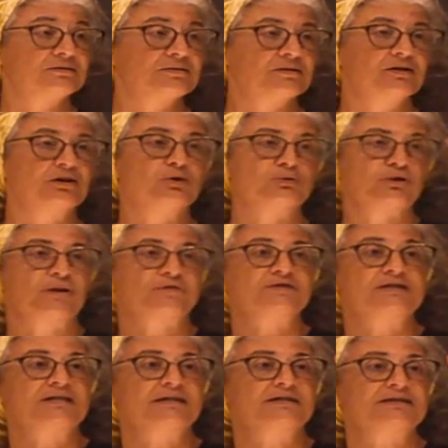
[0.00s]
oh, you have
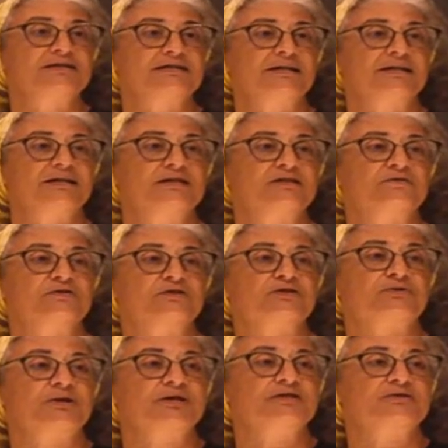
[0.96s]
to take the tan
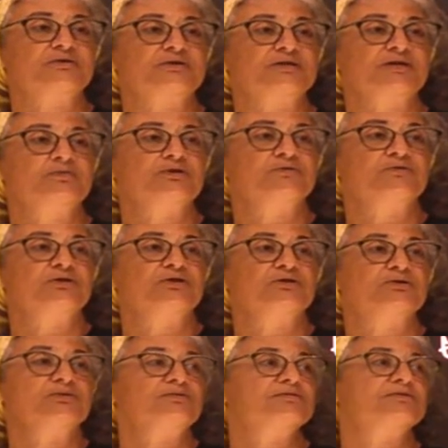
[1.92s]
inverse, right? So some of
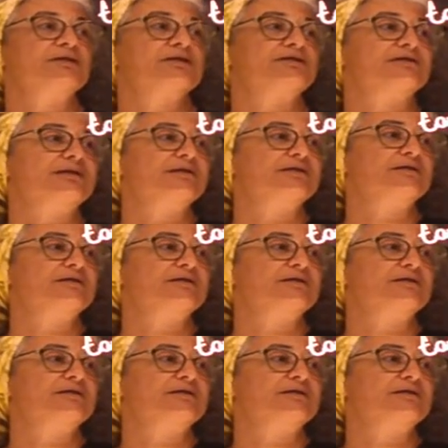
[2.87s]
you, let's get